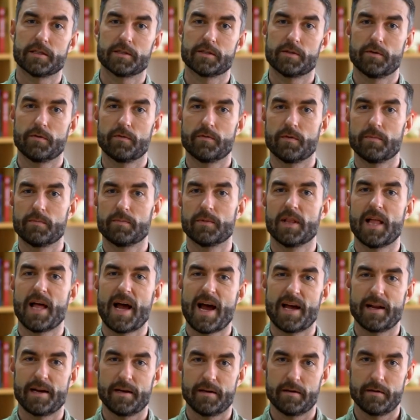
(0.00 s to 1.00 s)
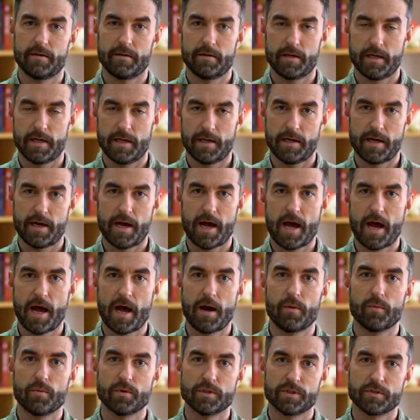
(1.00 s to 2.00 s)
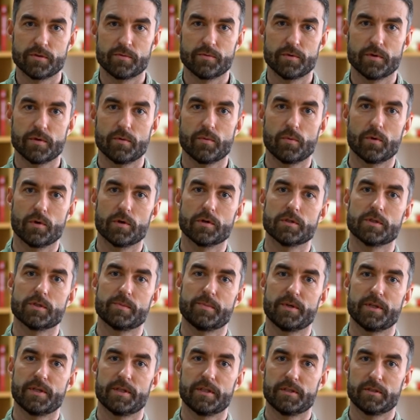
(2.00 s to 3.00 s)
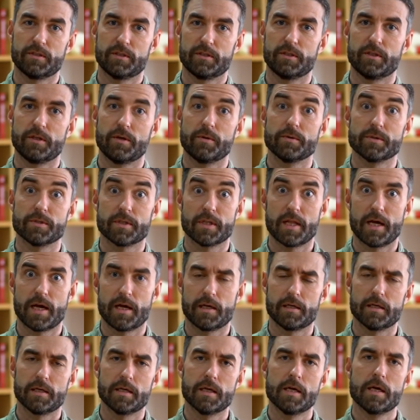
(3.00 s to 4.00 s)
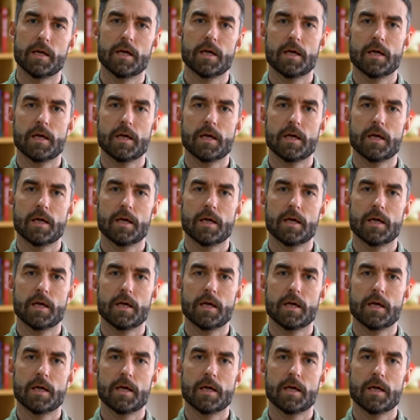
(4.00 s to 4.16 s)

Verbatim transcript: So from Latin, Atwood's a real wordsmith and she knows Latin,